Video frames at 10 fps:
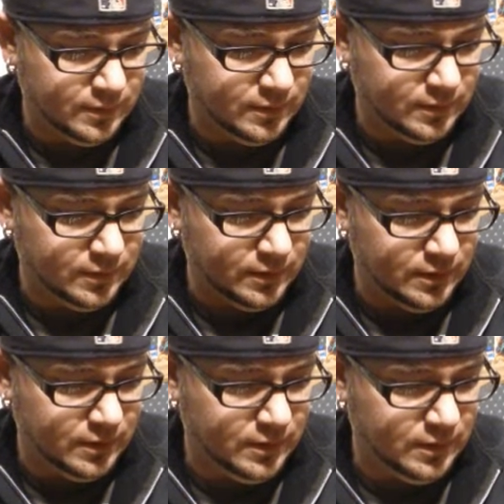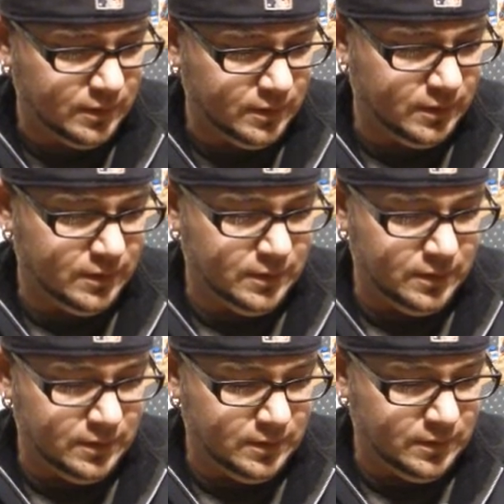
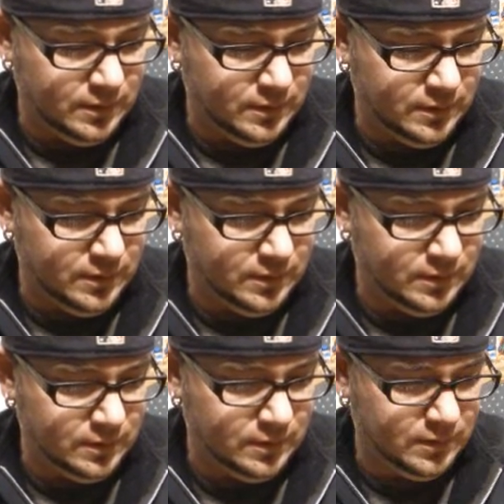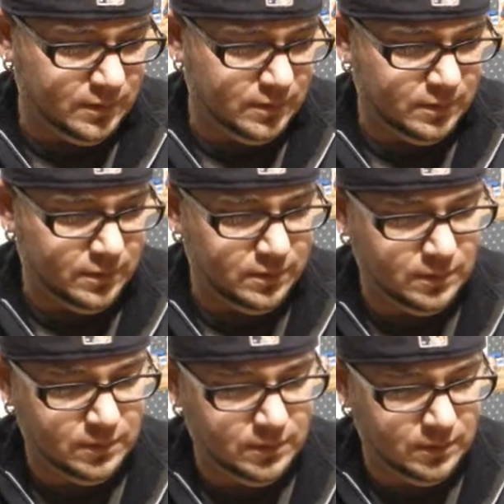
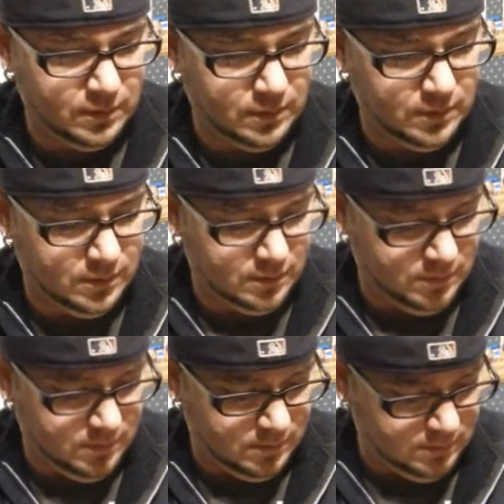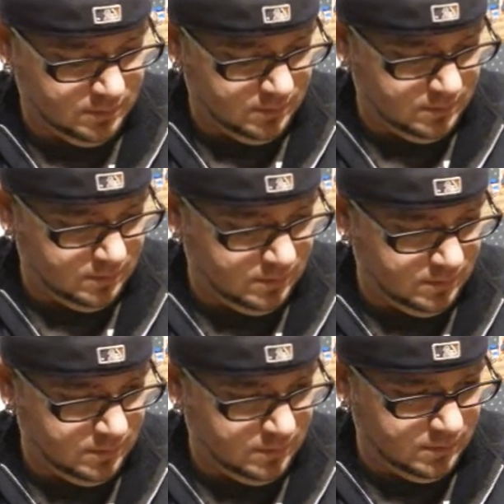
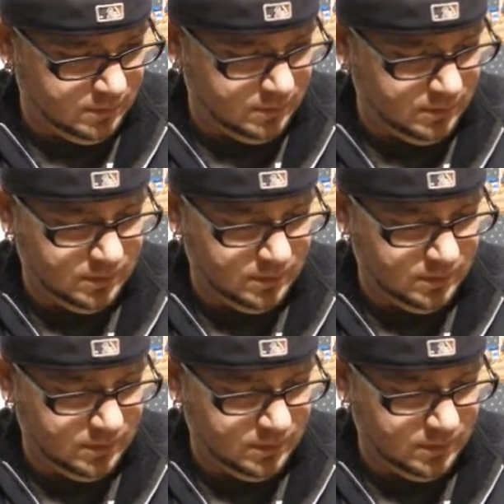(silence)